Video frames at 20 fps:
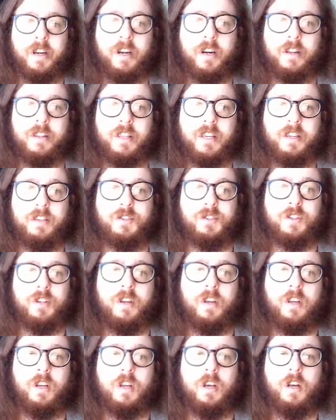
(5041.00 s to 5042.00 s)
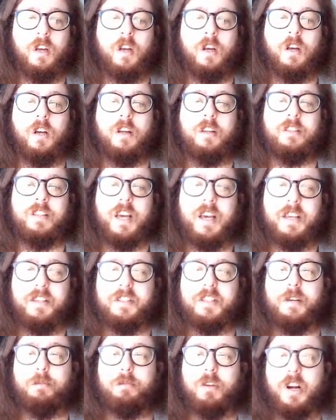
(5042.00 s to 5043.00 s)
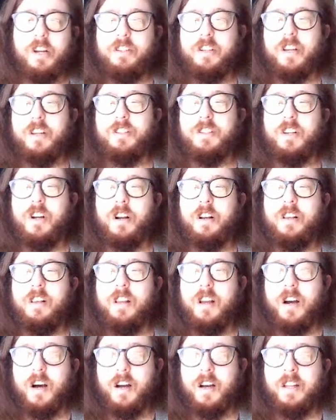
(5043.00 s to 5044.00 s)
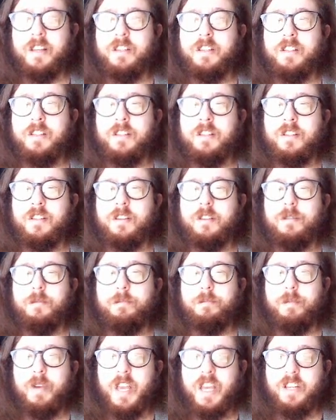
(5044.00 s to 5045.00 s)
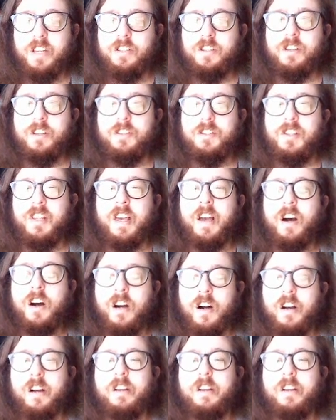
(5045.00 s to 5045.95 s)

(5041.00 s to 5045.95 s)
are these, tasks and projects are not pages, they are